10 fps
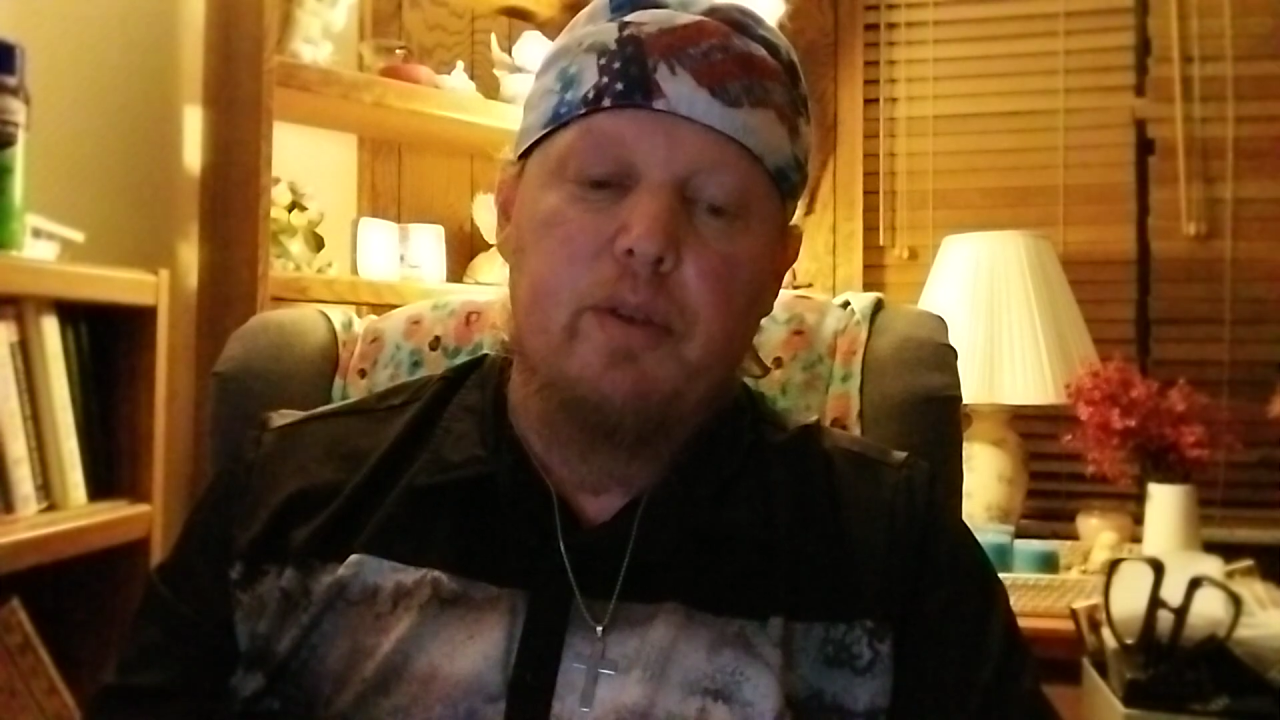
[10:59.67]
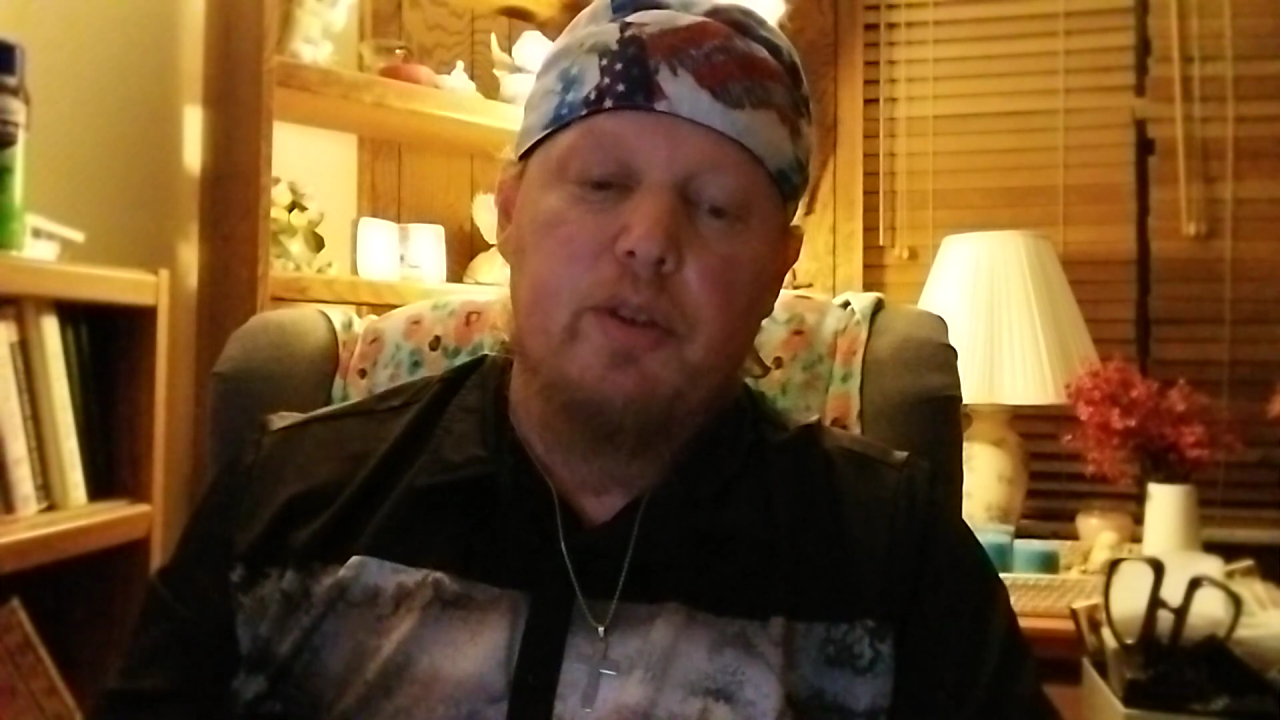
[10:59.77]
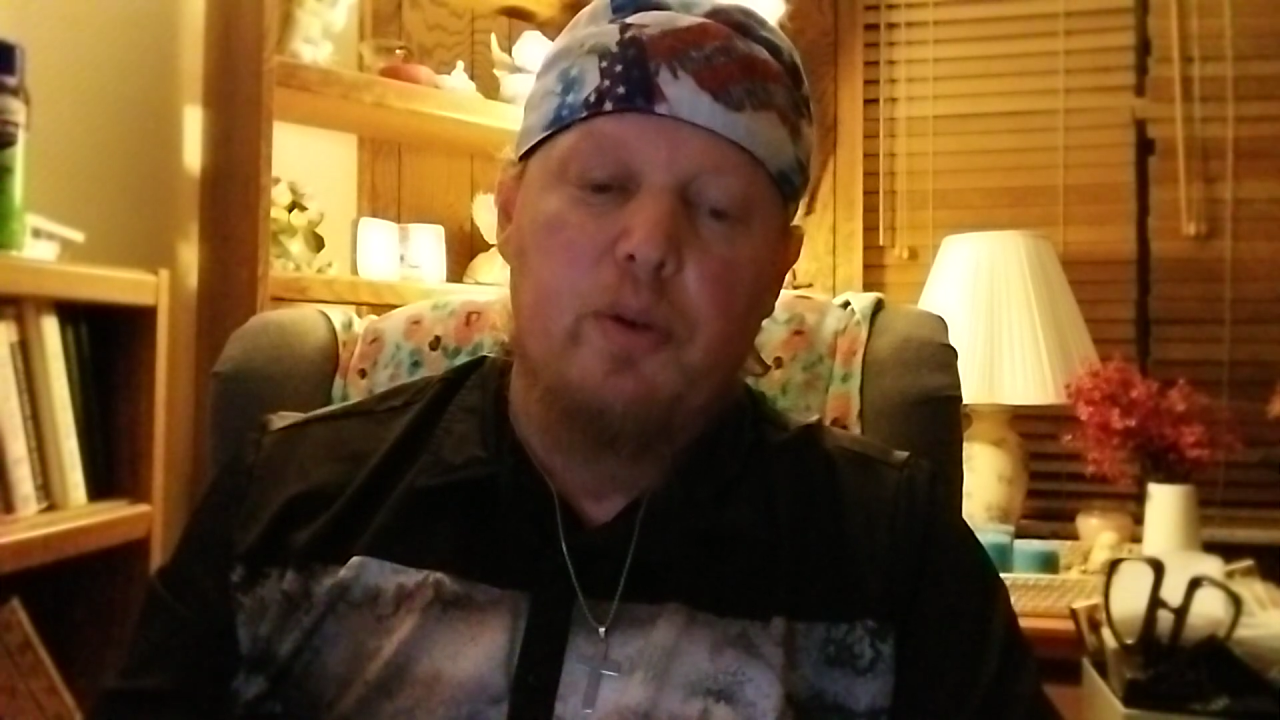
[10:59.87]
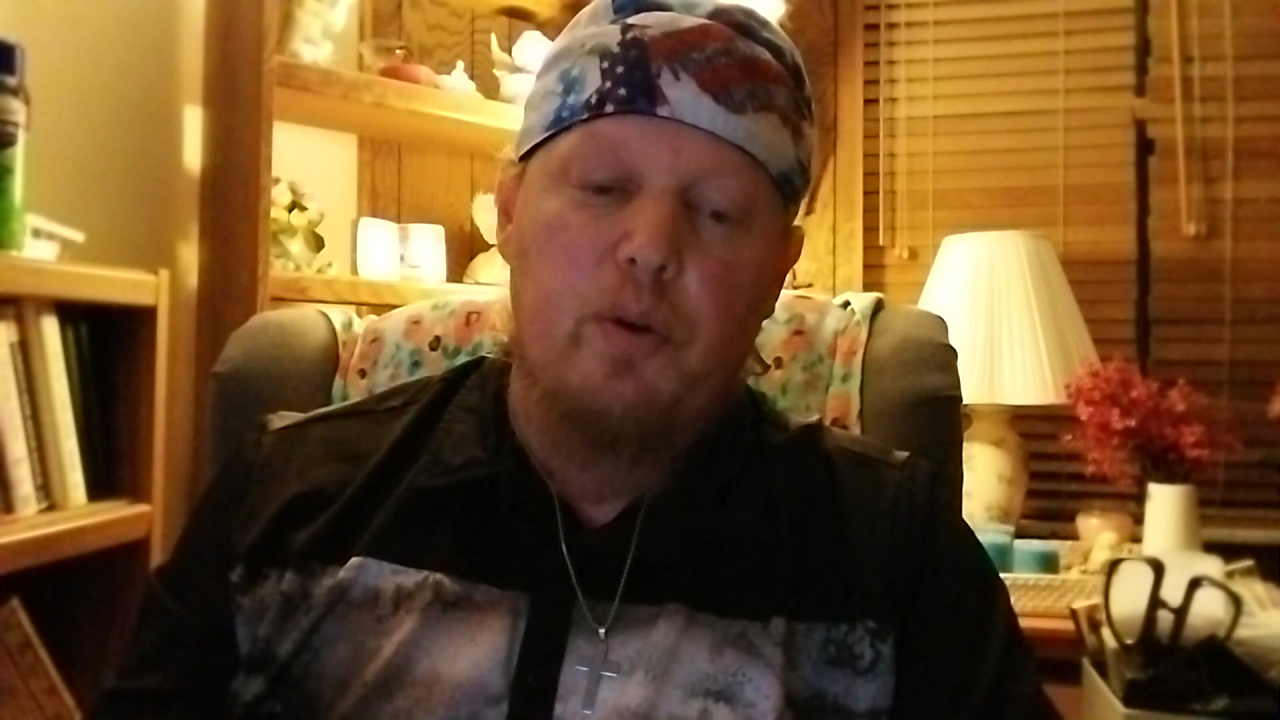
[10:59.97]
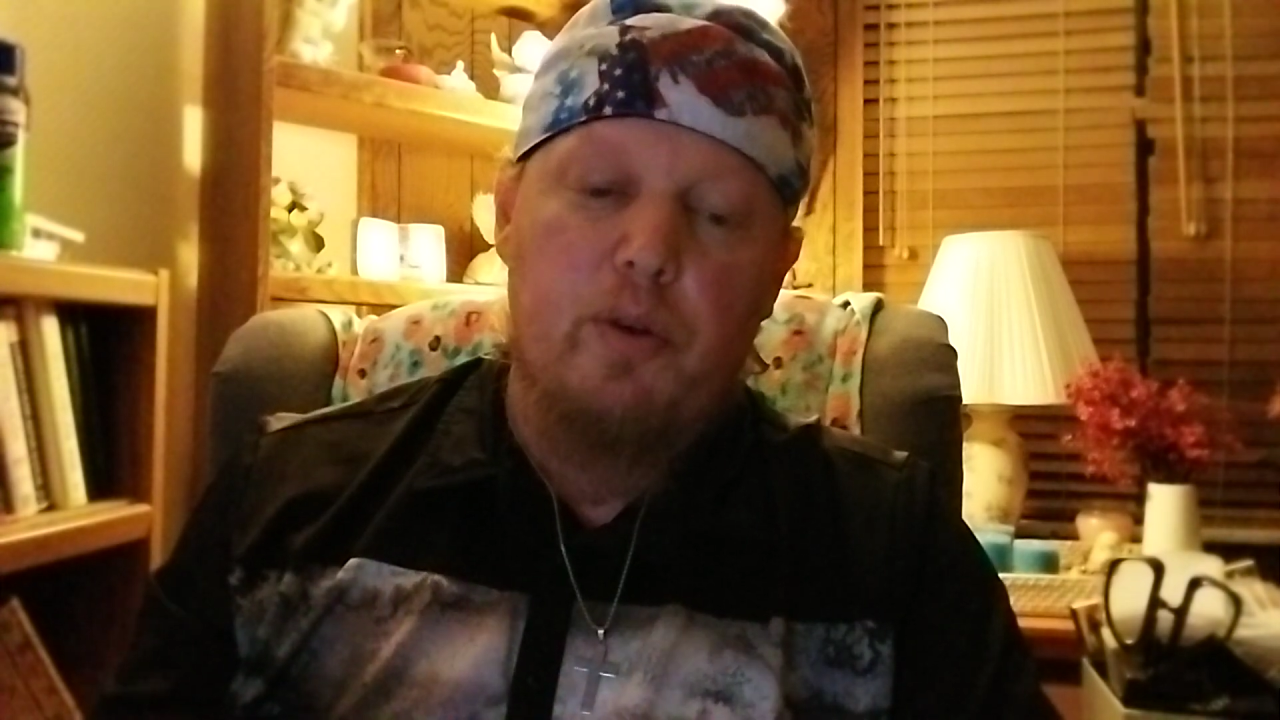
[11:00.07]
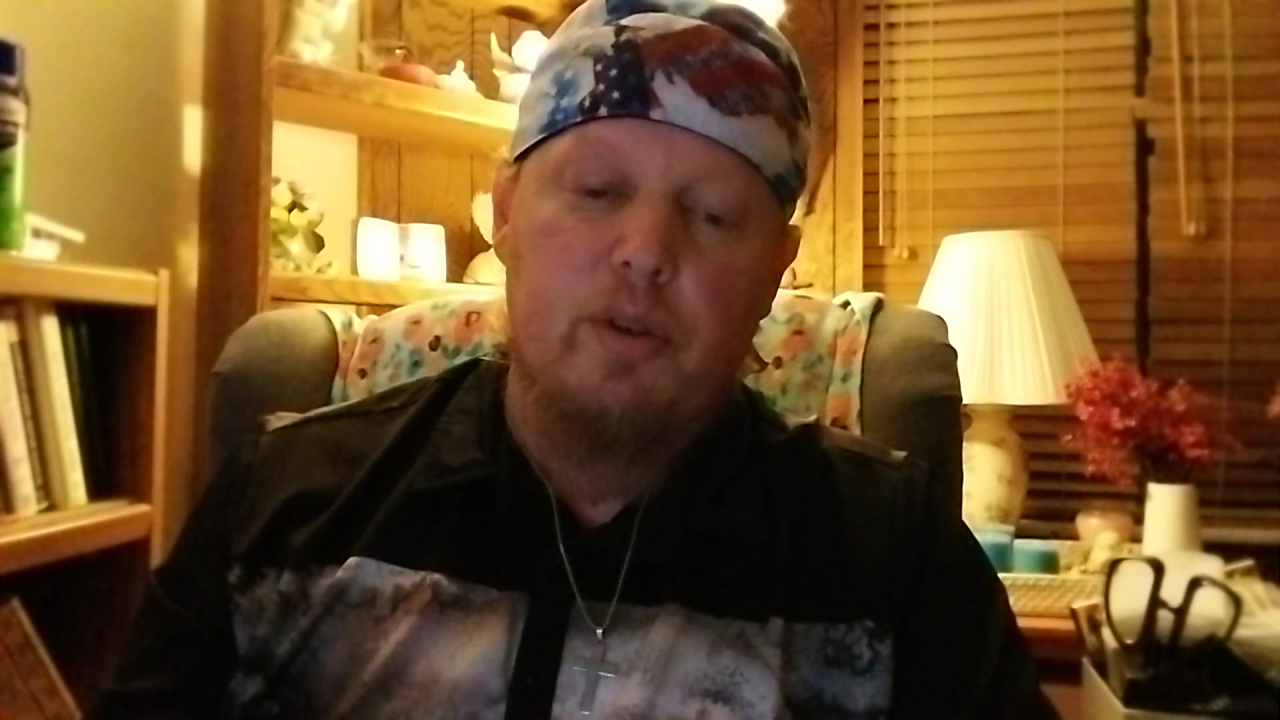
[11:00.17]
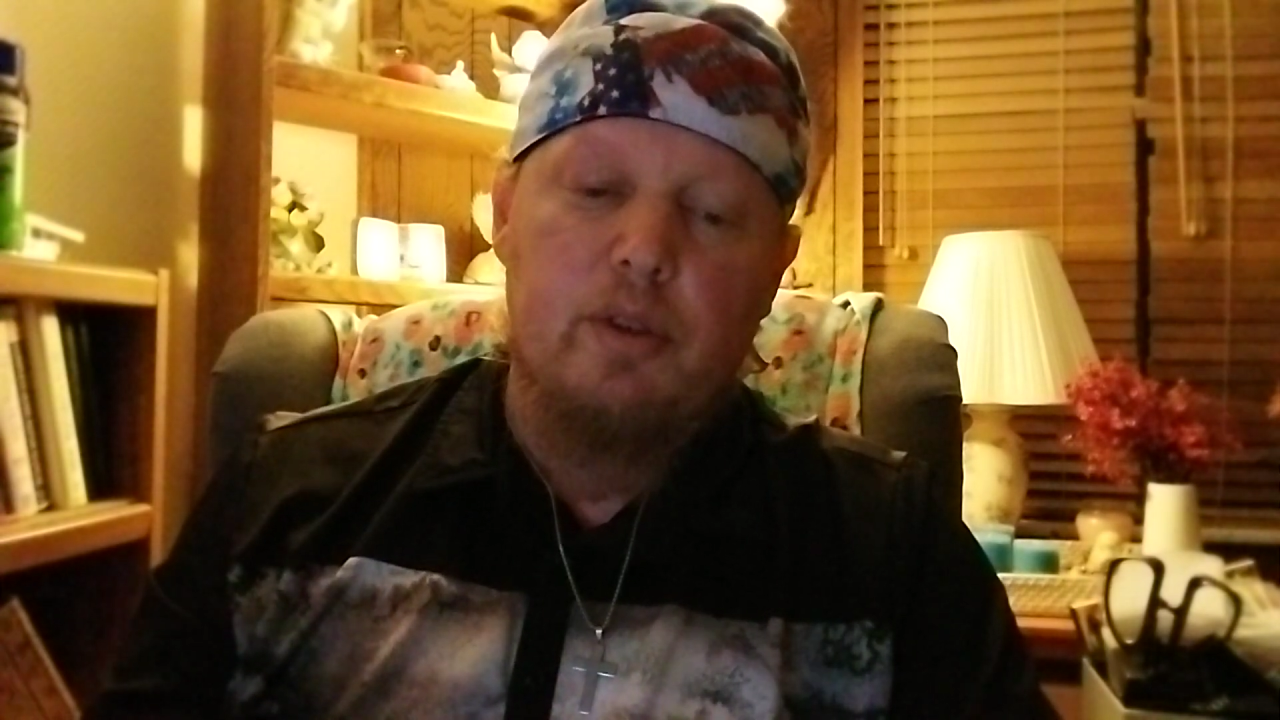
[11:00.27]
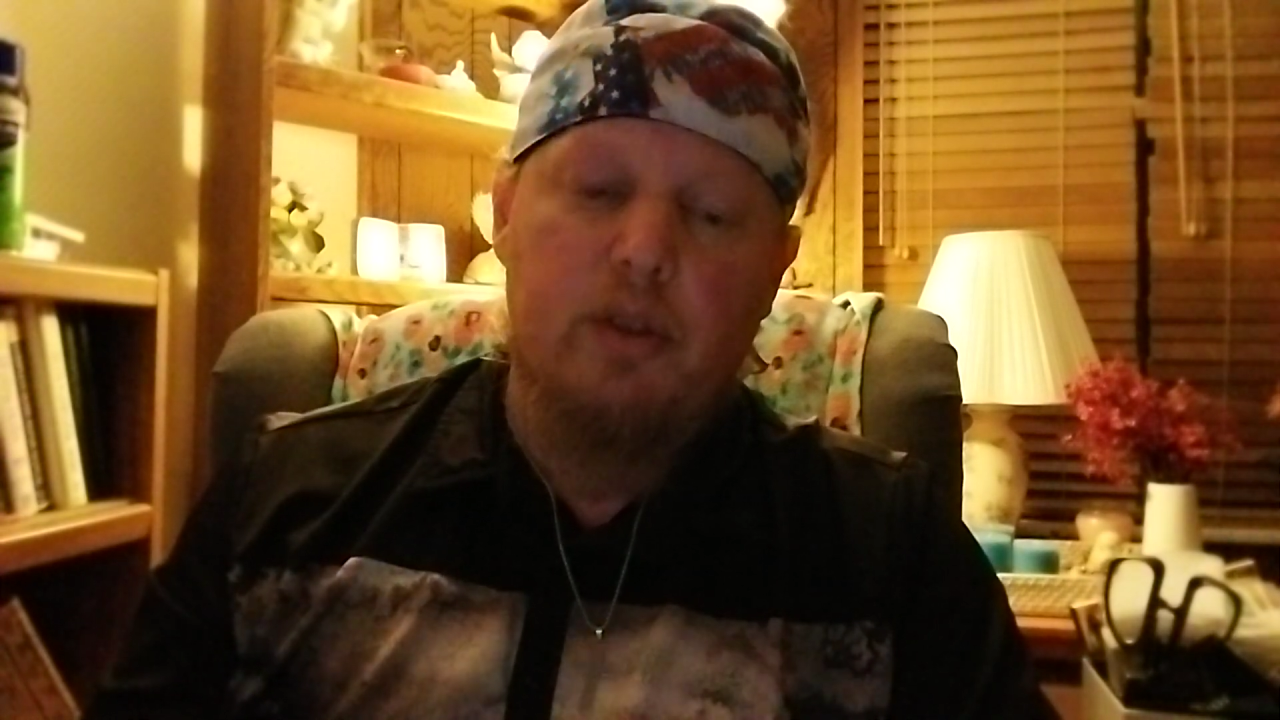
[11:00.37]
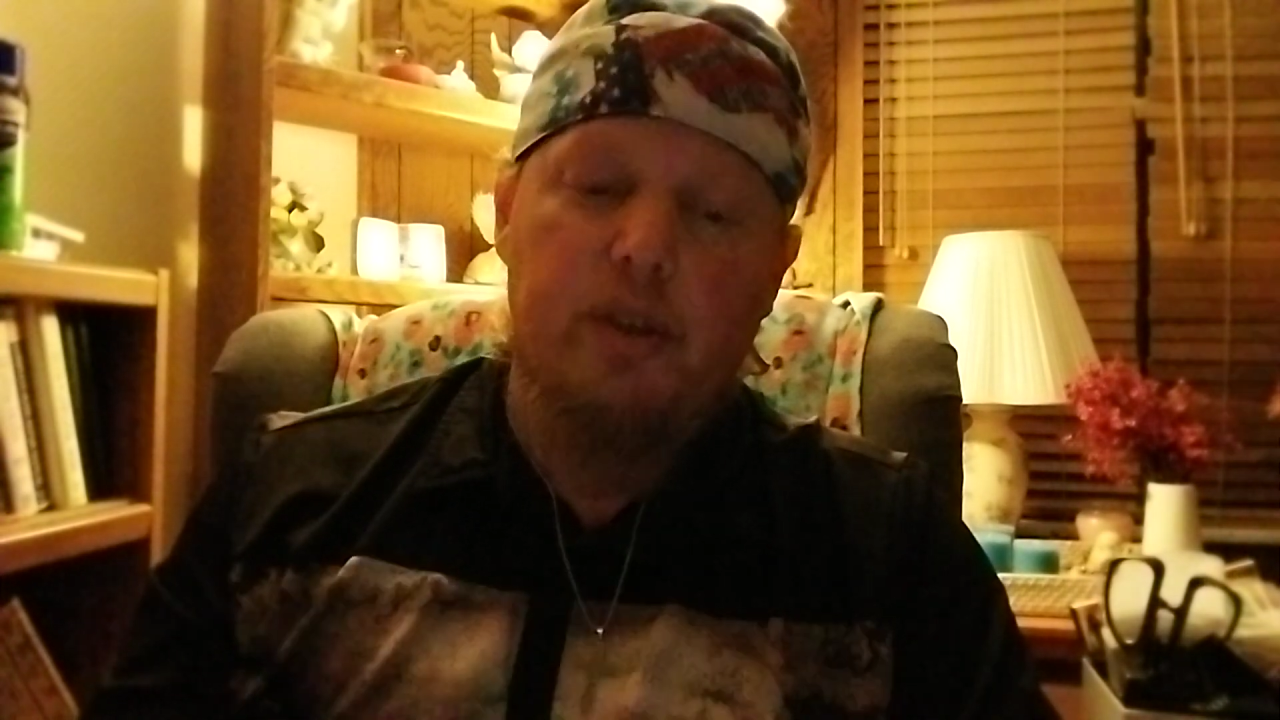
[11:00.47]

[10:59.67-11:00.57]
Disorders,